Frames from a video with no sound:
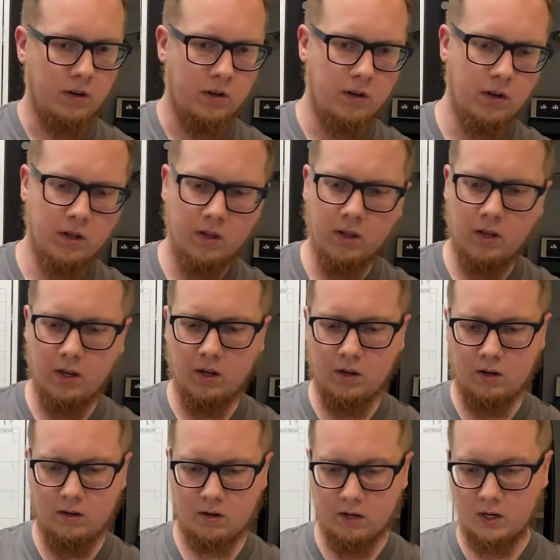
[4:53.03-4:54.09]
And then,
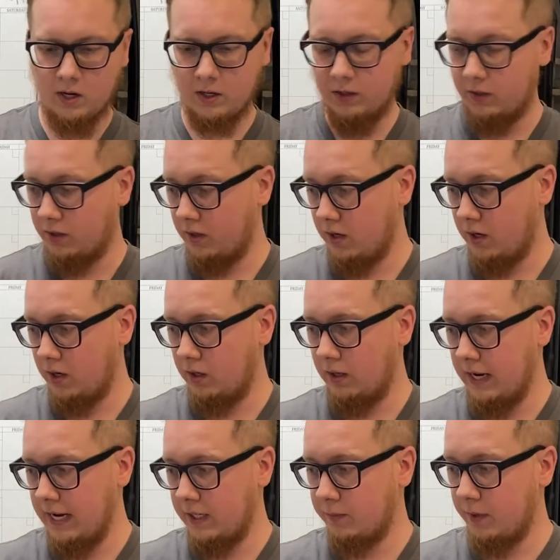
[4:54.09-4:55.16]
I guess
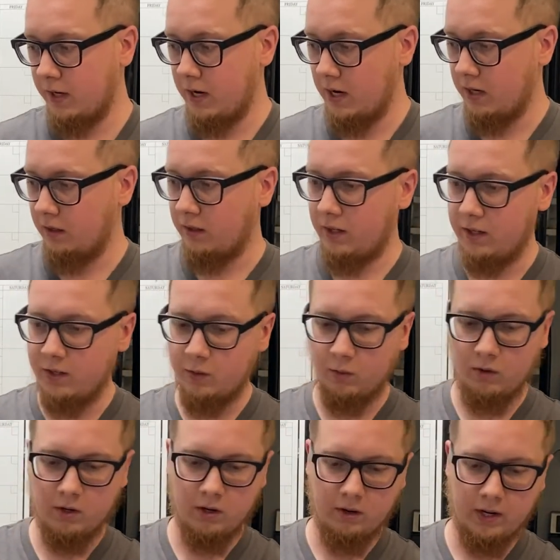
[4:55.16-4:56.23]
last but not least,
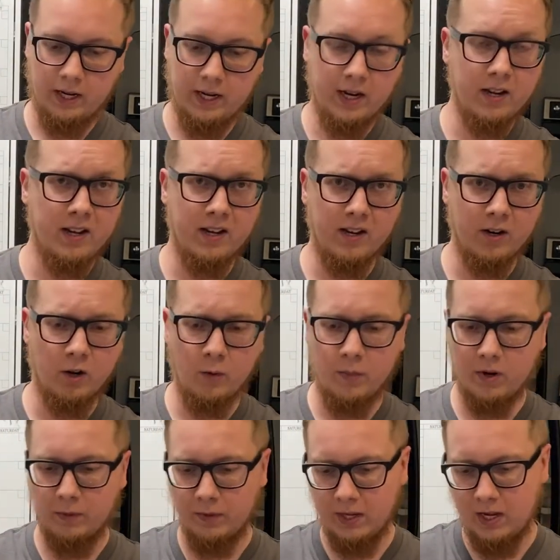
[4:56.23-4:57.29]
we'll go ahead and open
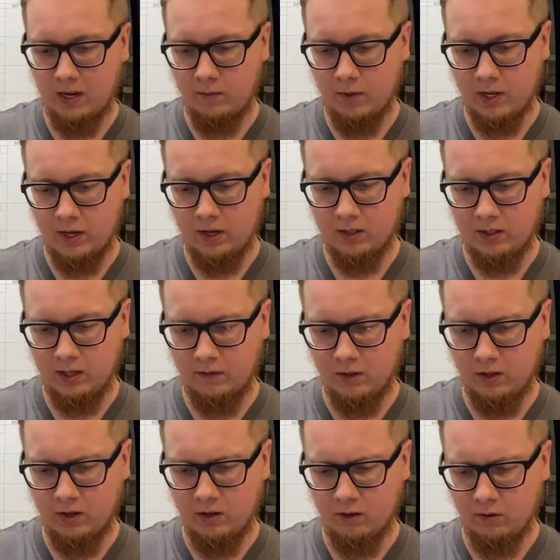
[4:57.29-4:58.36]
up the game case, even
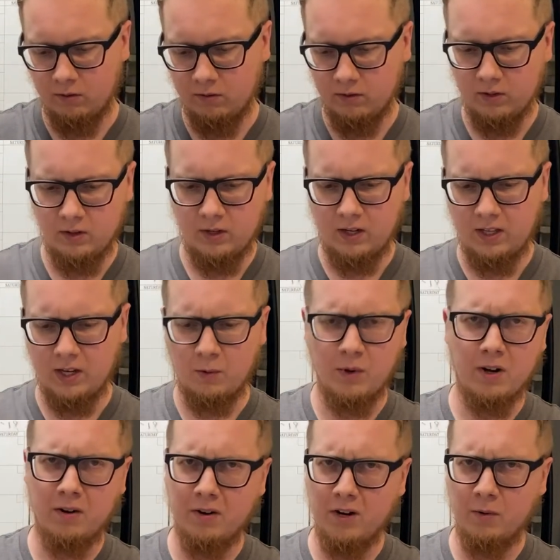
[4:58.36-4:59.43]
though think we
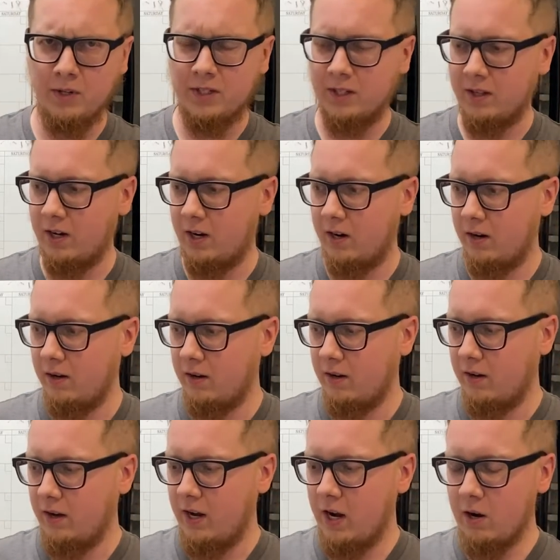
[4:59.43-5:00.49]
all know what's in there.
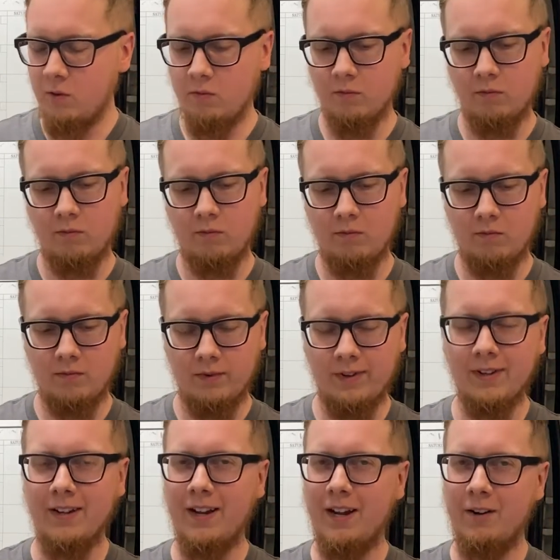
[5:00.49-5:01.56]

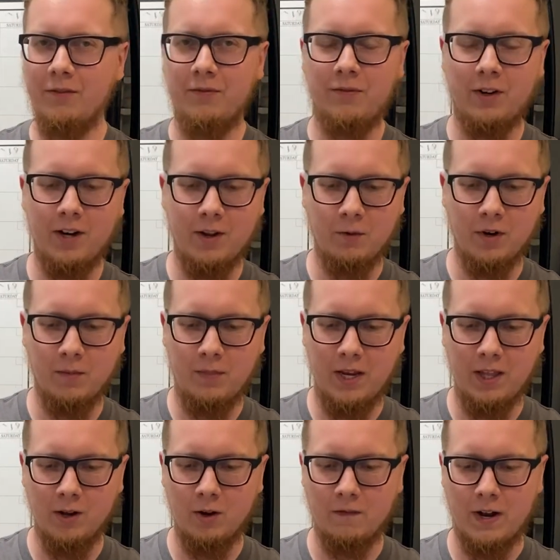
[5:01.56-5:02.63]
How funny would it be
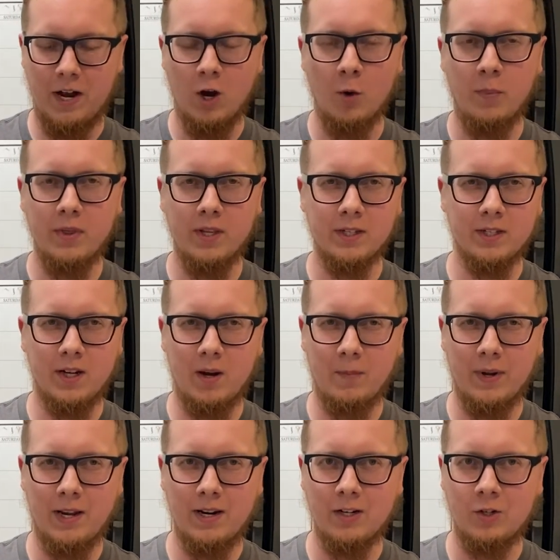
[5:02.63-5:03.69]
though if I open this up
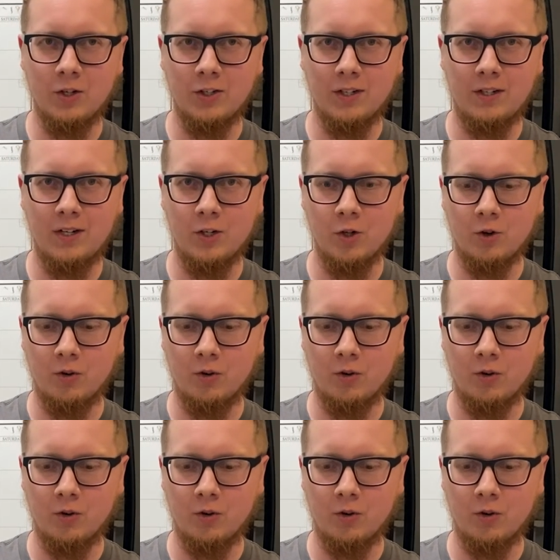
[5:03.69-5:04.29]
and it's just a digital